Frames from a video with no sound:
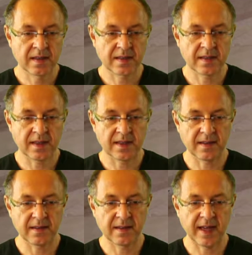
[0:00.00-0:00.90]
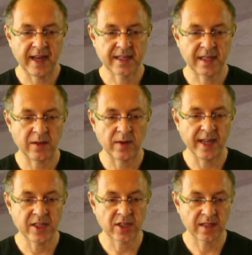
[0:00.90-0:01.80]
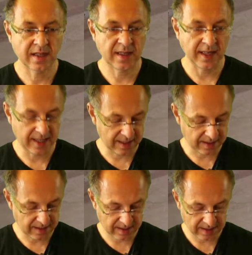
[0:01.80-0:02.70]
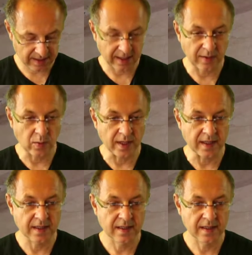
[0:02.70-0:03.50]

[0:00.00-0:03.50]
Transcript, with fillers: the acceleration and then we